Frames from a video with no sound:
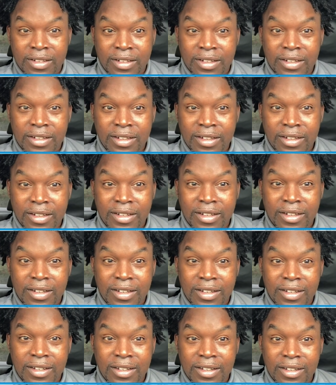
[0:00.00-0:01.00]

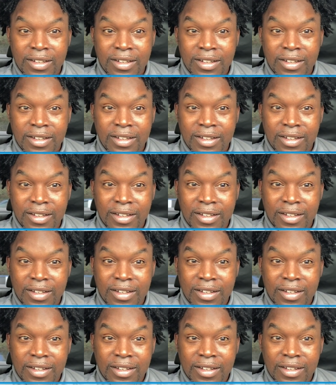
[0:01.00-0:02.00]

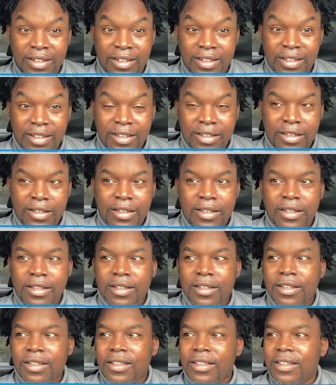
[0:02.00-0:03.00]

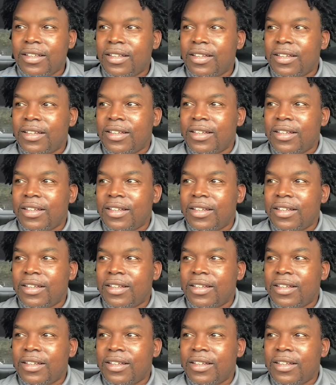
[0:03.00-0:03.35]
(silence)